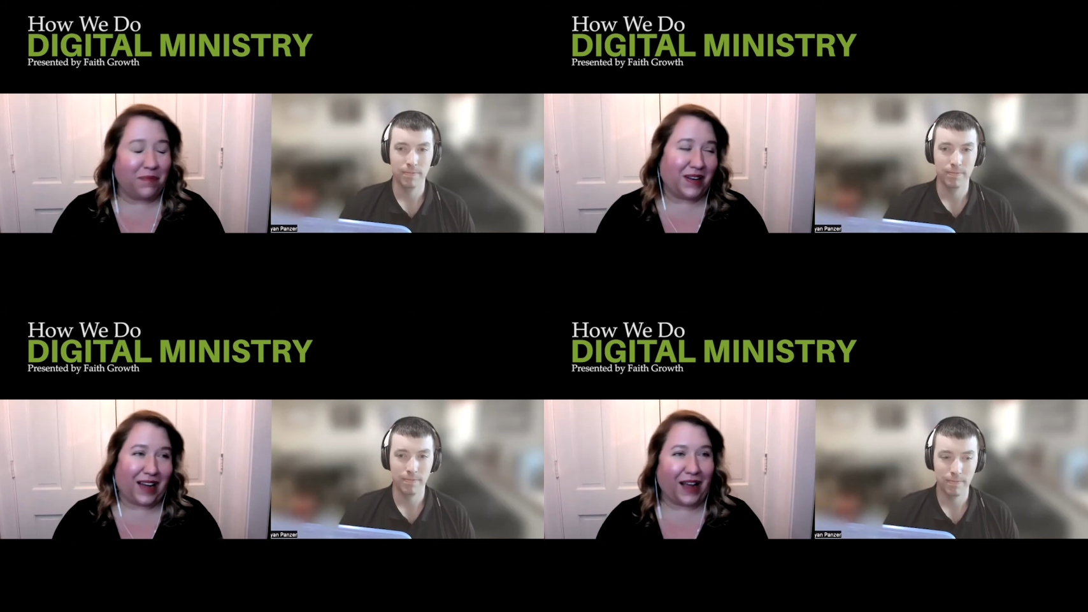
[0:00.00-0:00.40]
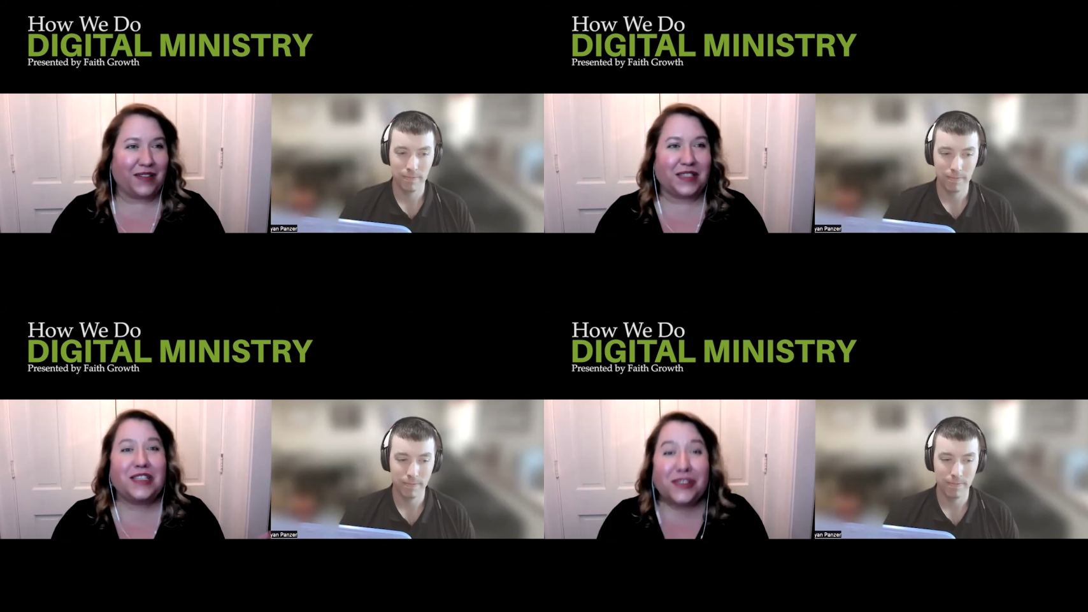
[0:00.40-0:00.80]
Speaker 1: mean i
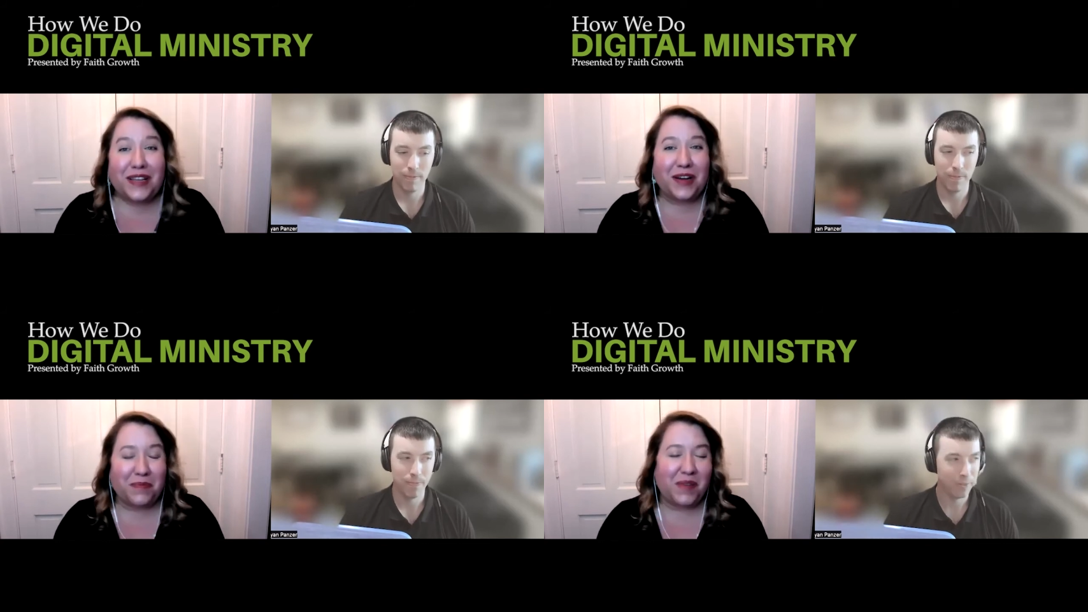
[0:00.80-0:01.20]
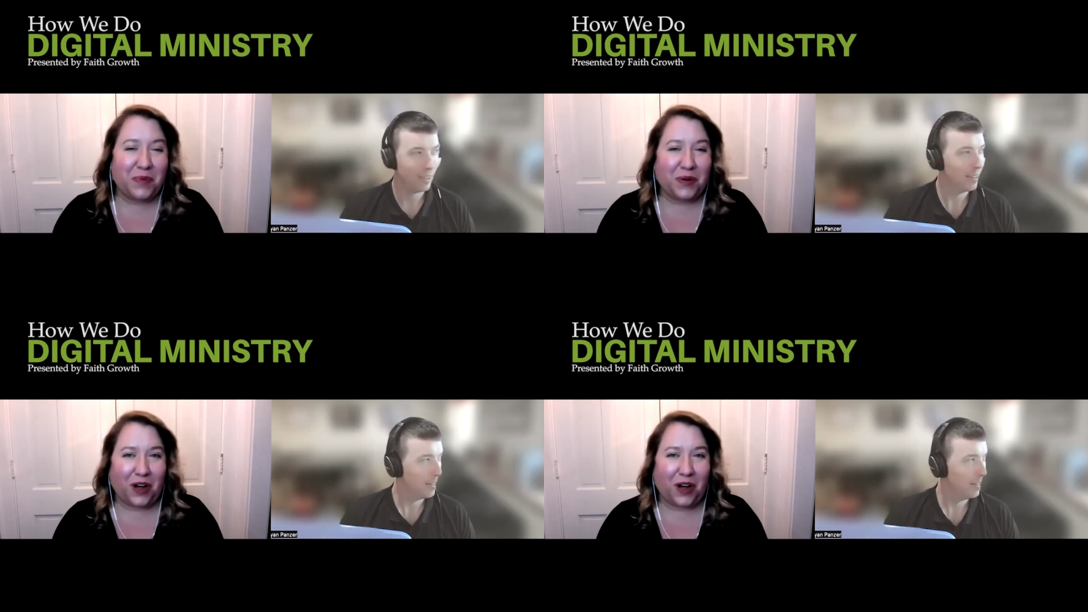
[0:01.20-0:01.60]
still hear
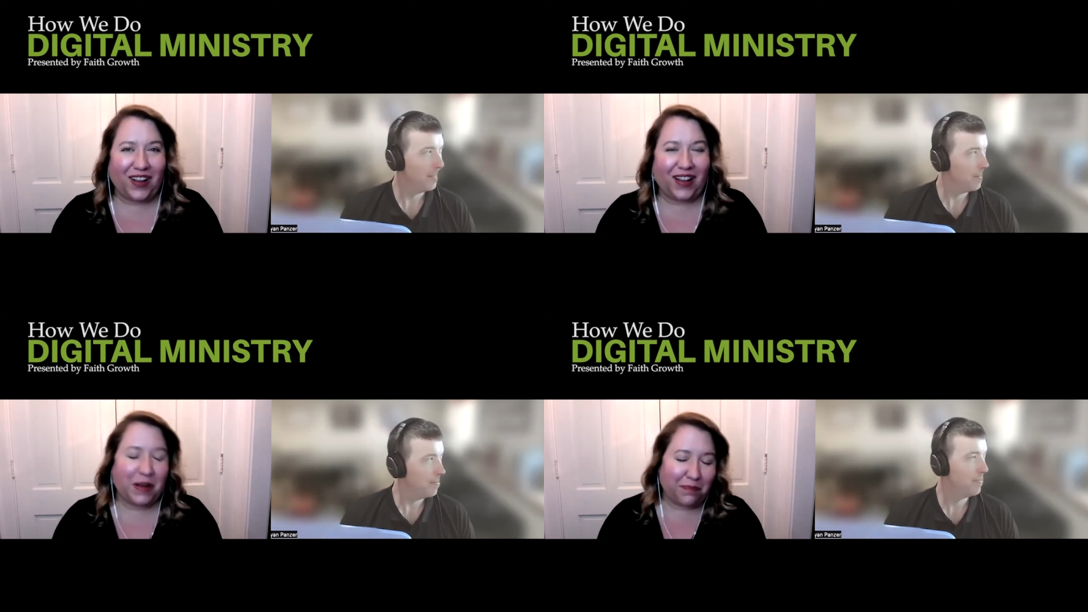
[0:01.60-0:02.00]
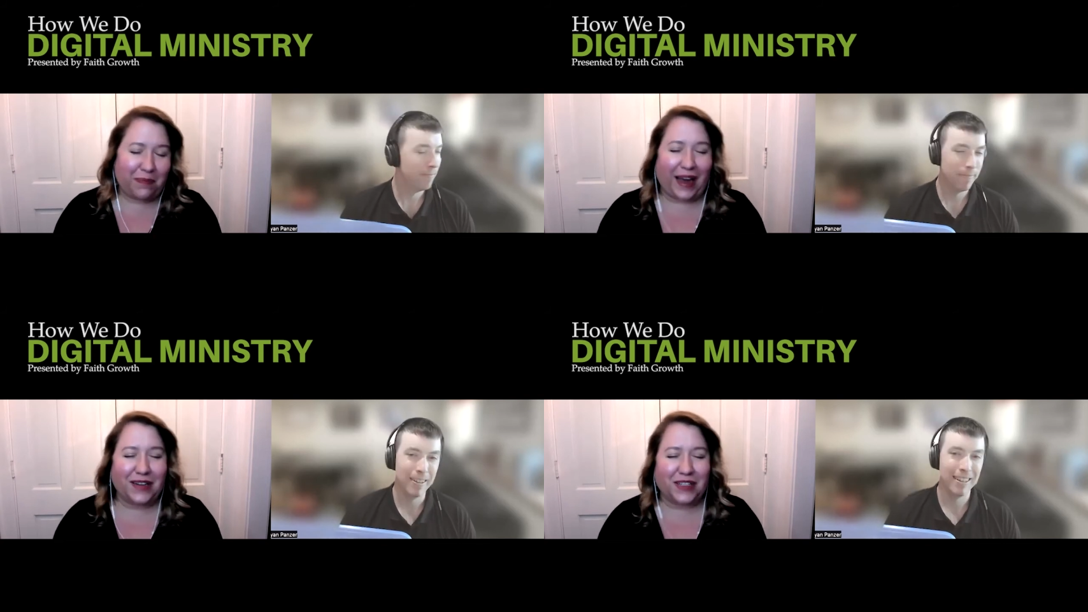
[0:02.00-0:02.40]
people call uh,
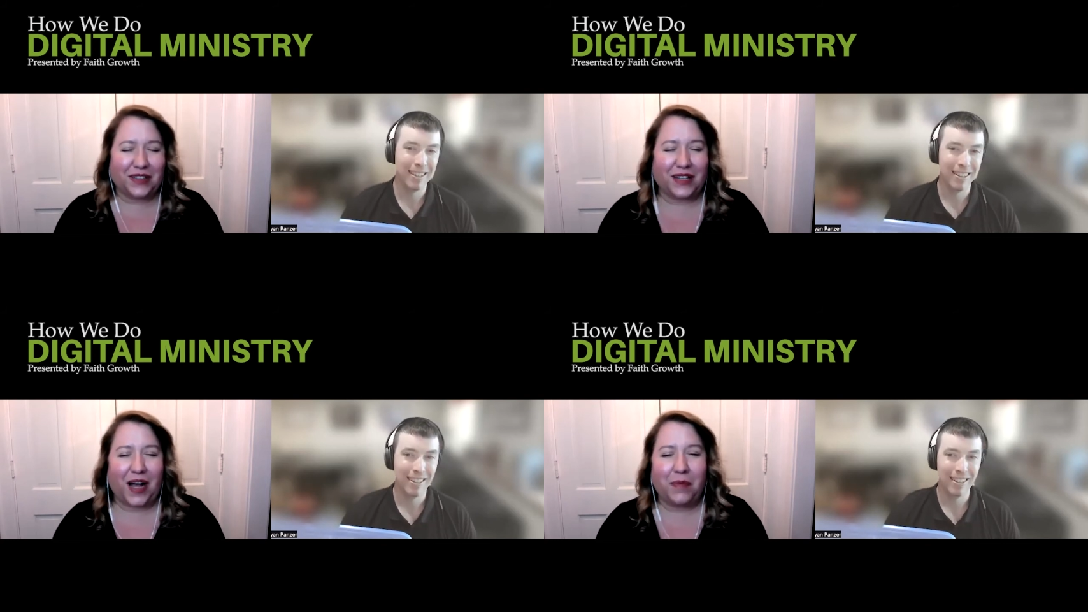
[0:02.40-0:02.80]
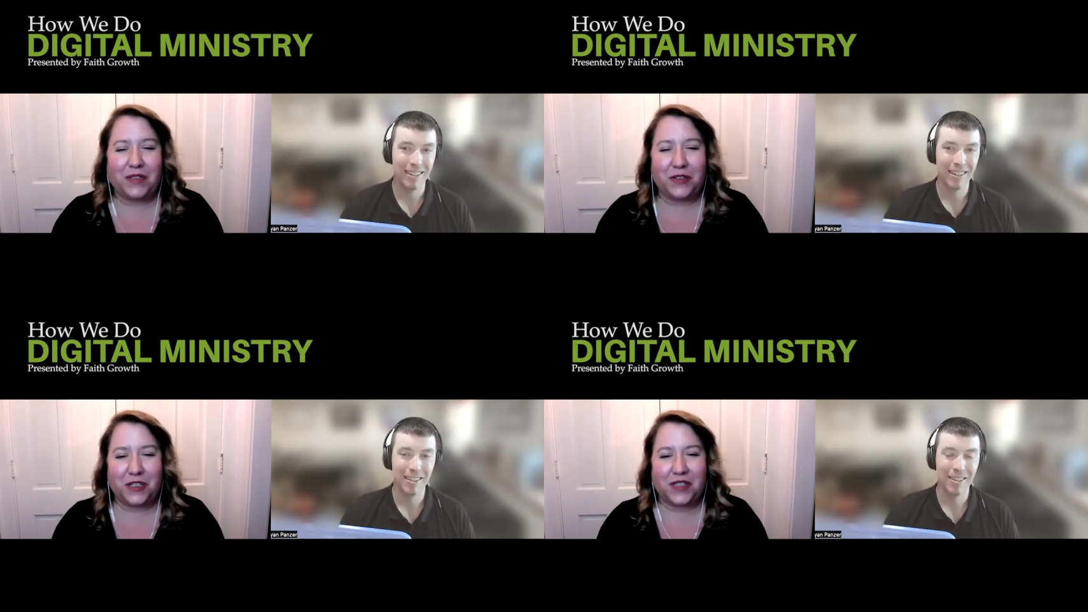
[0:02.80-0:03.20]
back to the
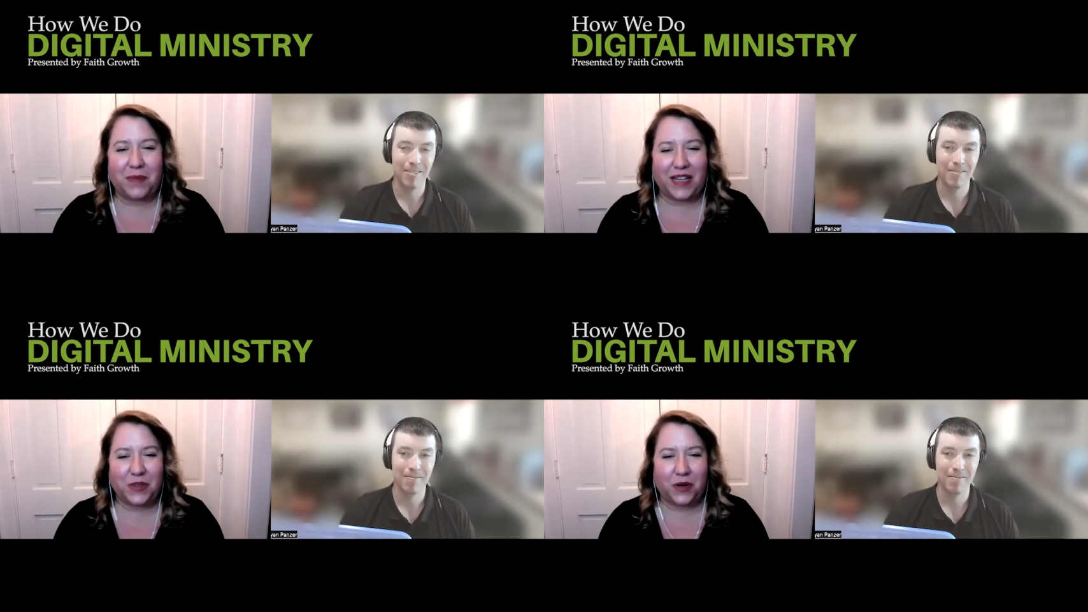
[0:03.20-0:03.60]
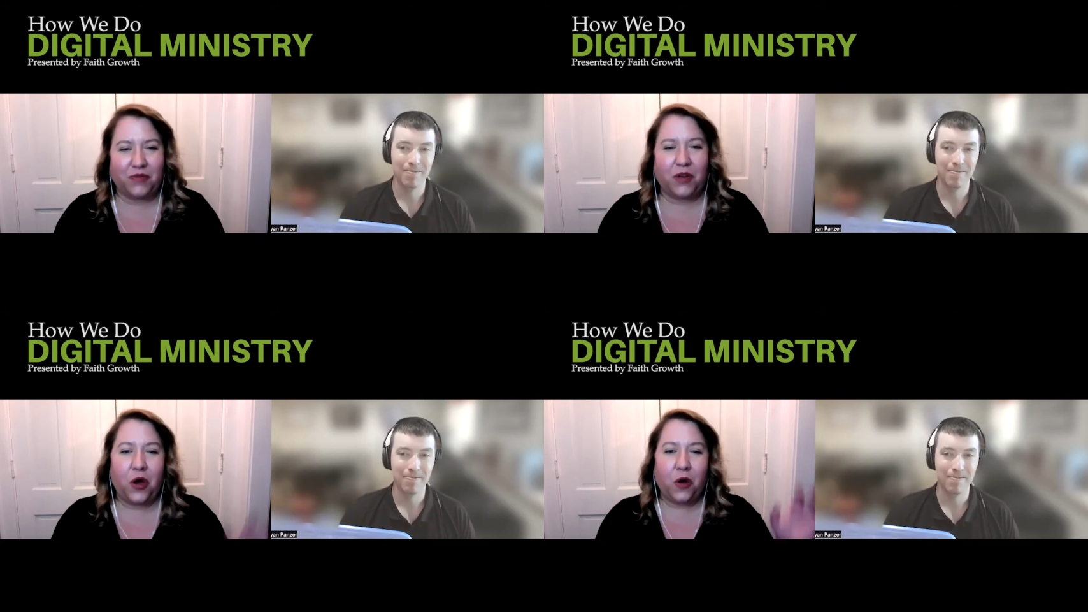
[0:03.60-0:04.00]
comments you just made sort
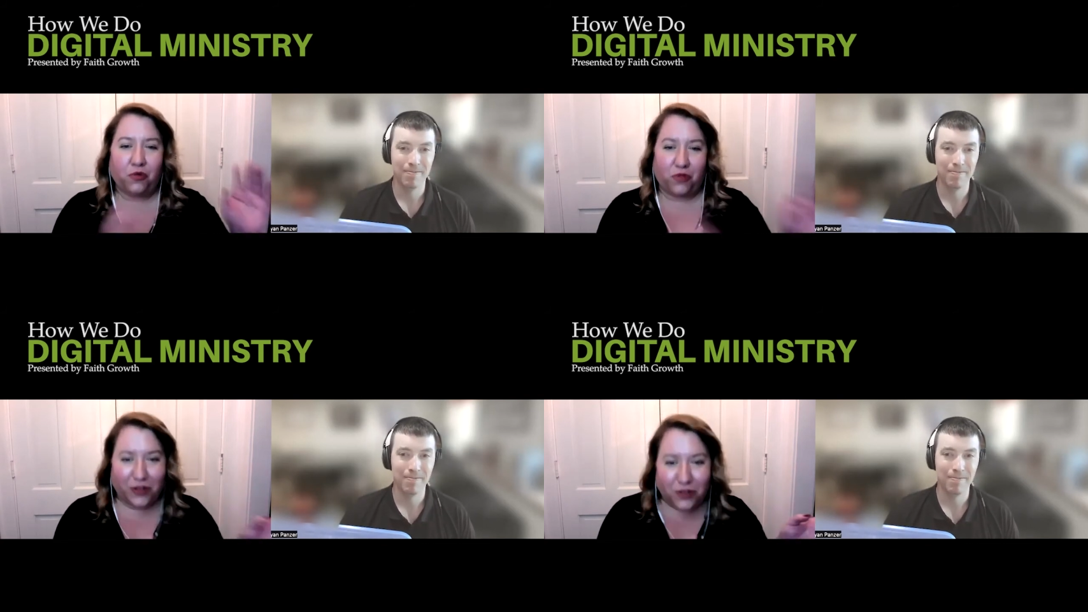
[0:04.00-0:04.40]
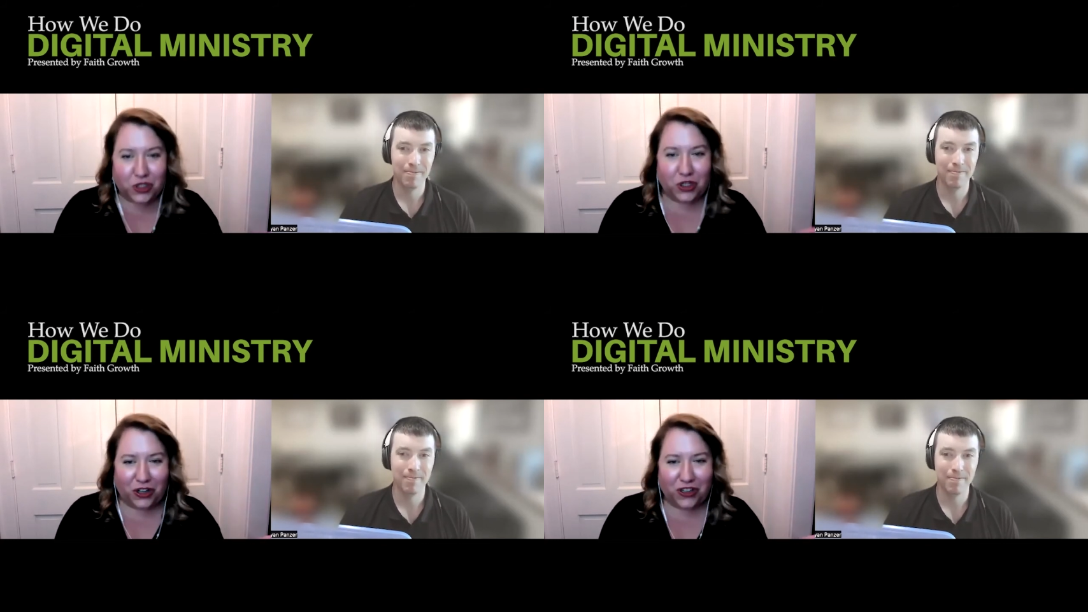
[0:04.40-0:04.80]
of real
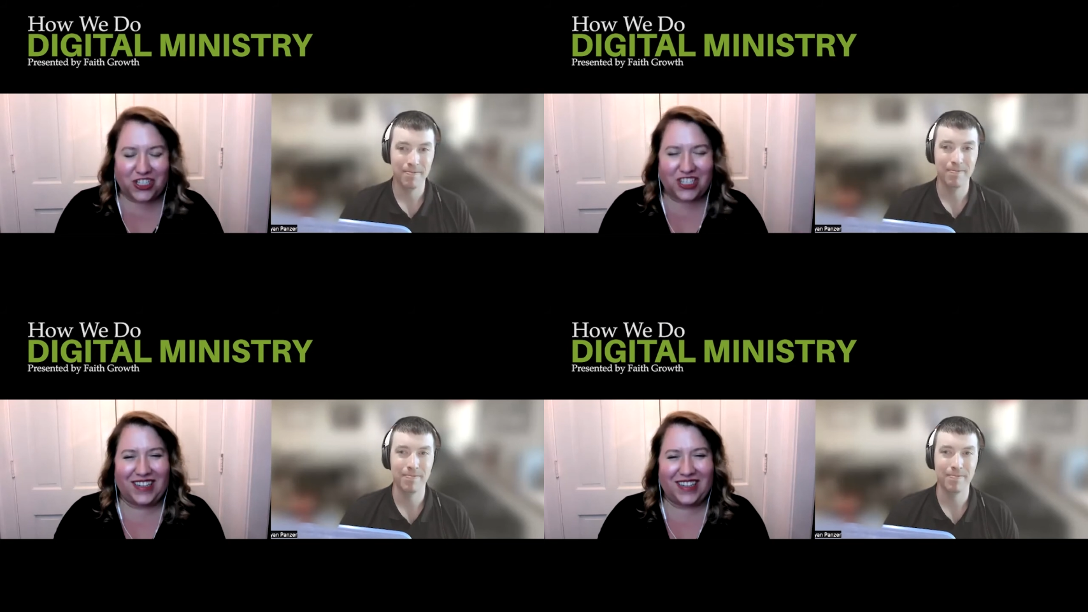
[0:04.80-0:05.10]
church